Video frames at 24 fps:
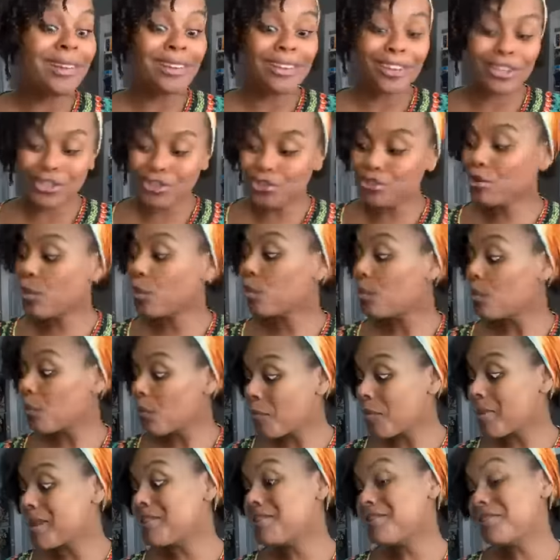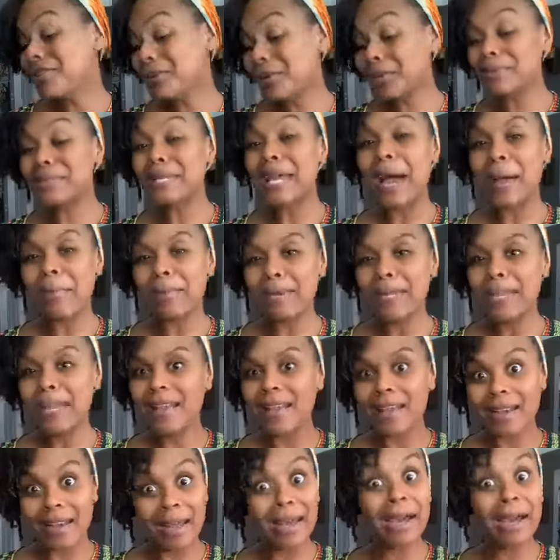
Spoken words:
Because you know what would be good on top of that?